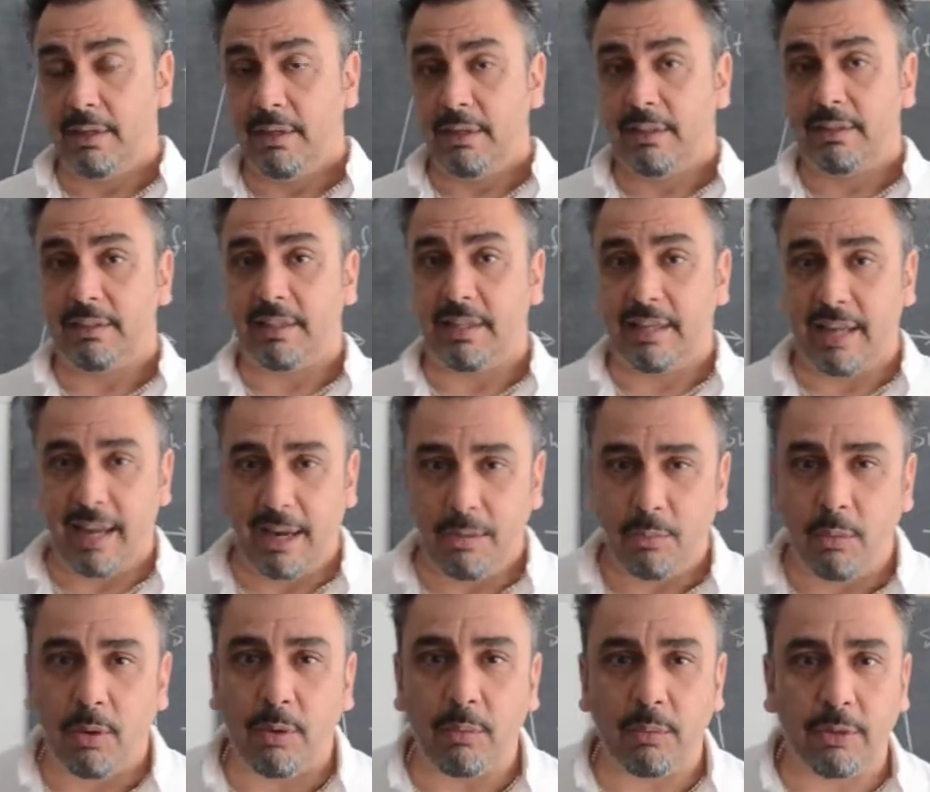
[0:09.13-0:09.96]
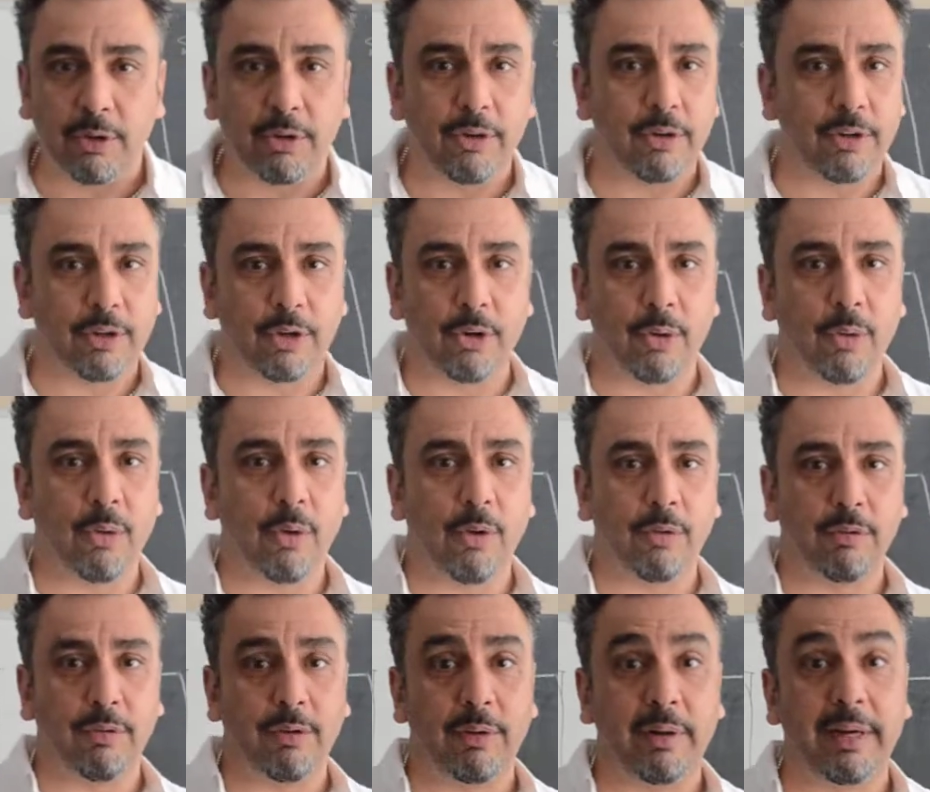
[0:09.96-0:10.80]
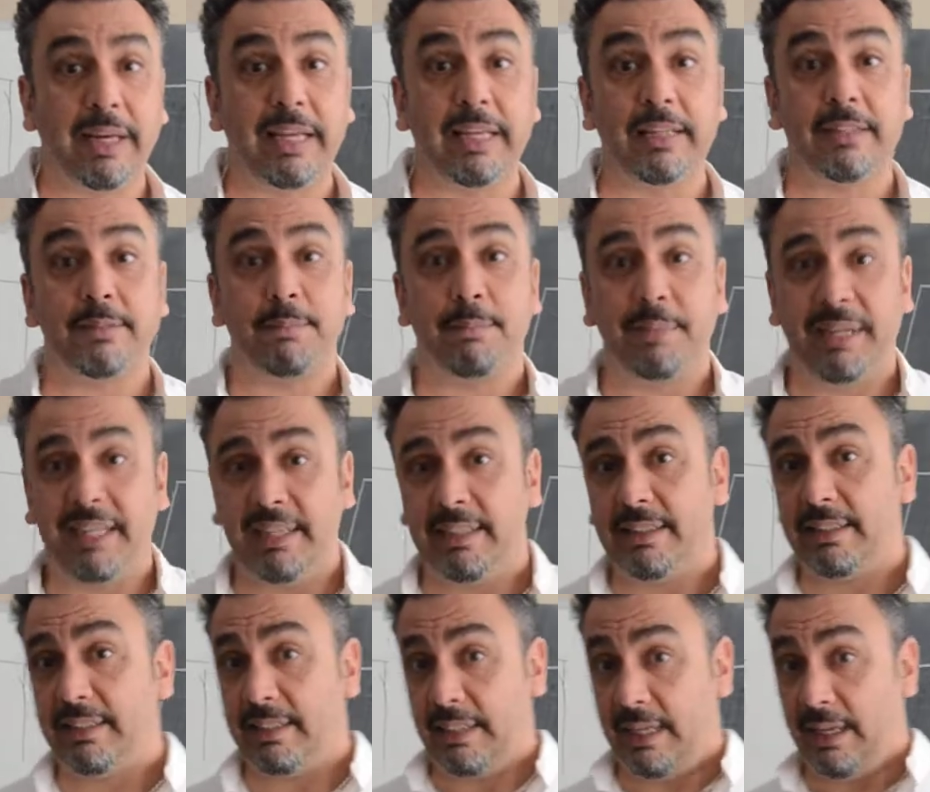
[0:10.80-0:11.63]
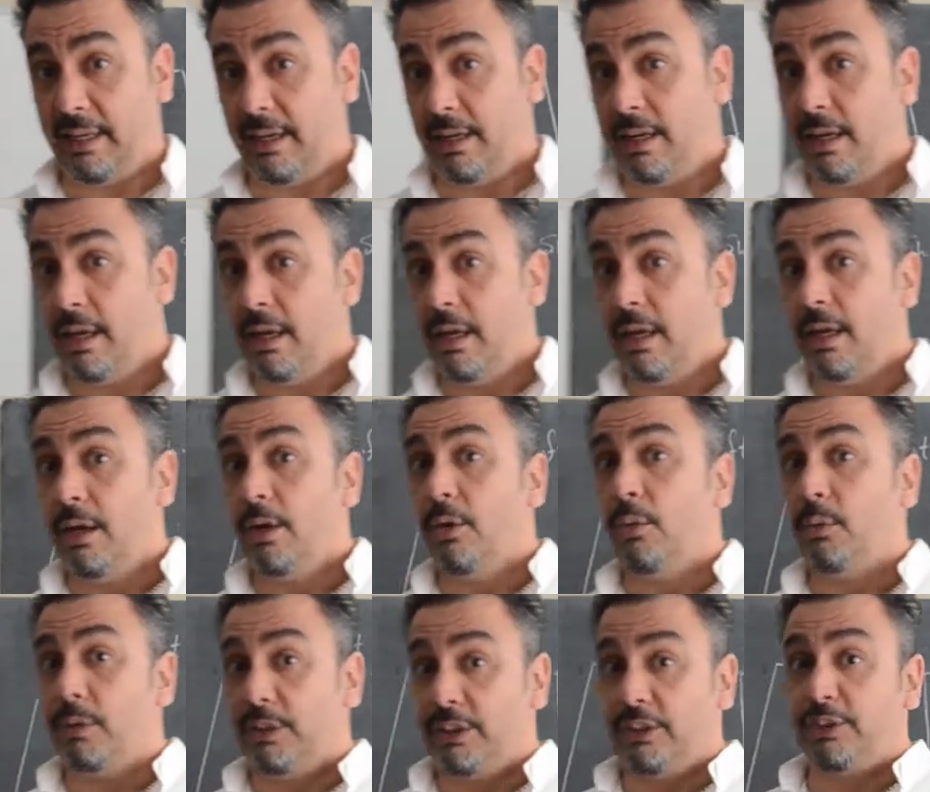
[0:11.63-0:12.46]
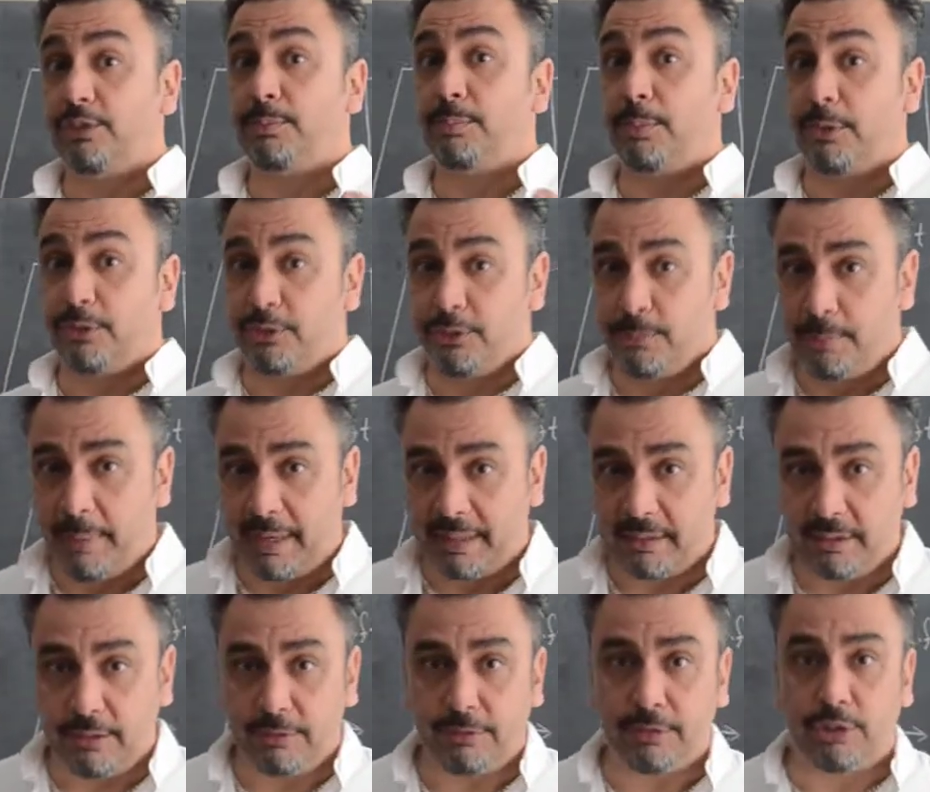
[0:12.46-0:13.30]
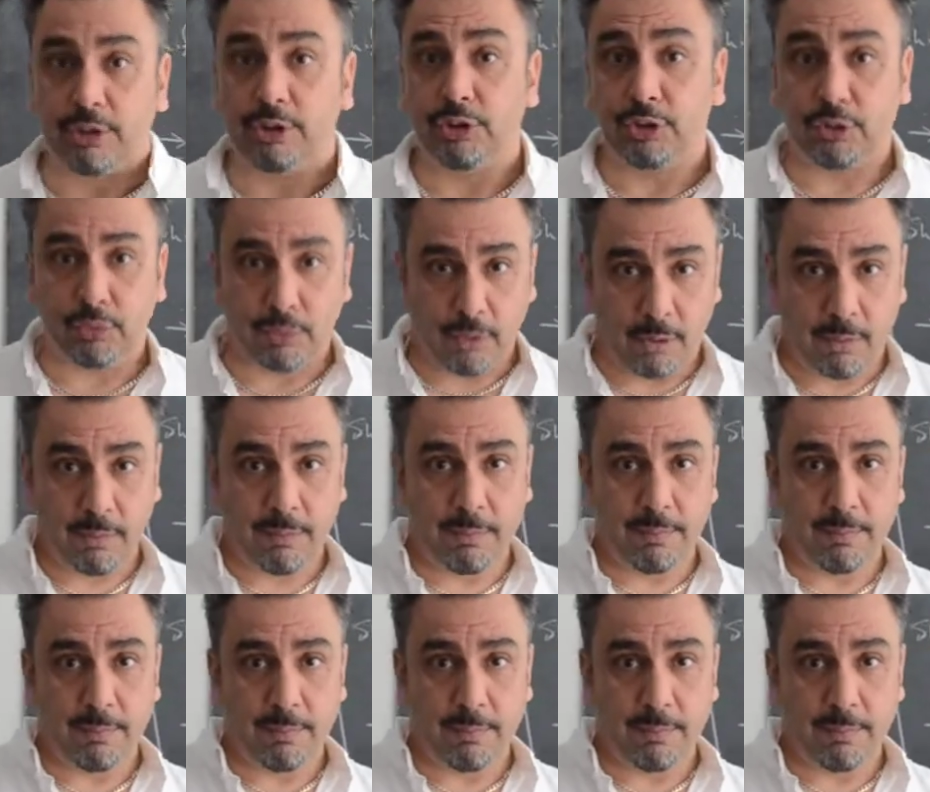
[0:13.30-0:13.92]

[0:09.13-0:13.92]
Today what we're going to go over is PC, which is perspective control.